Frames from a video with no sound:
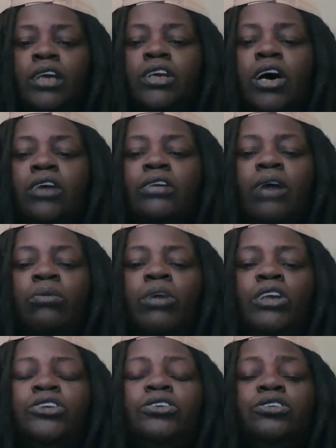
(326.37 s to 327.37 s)
Know that
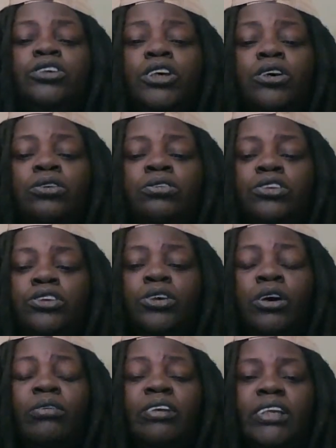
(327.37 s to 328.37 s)
what you do
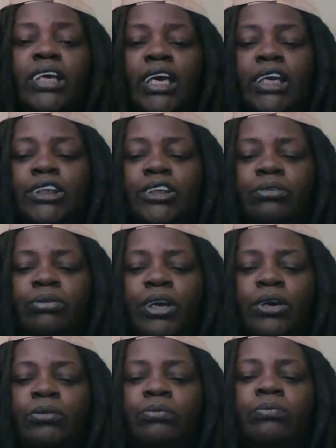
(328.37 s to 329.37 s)
during the
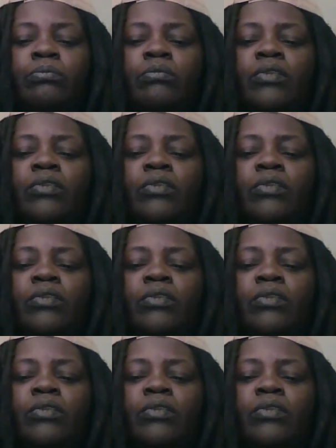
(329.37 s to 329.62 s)
interview